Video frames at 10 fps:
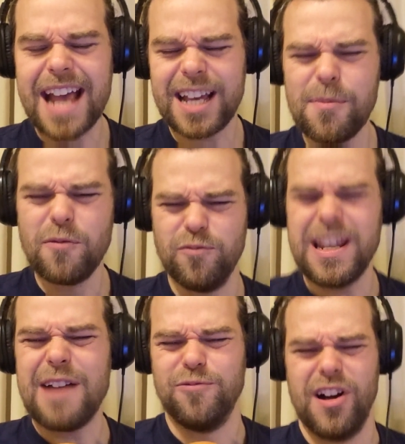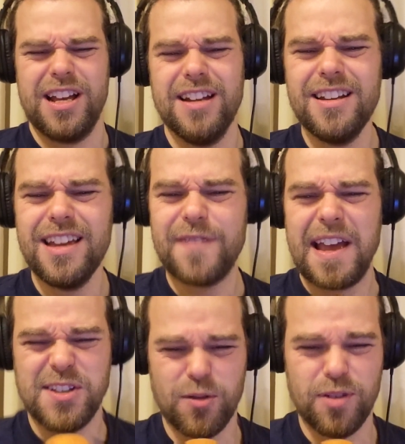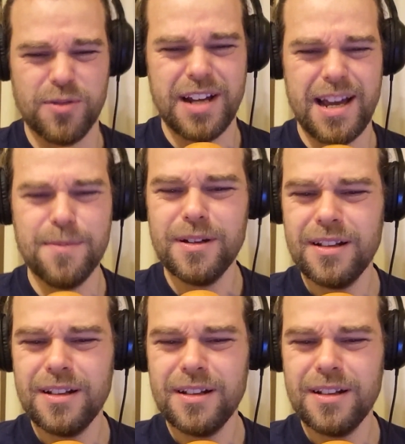come on. Yeah, Ryan. That is your real name.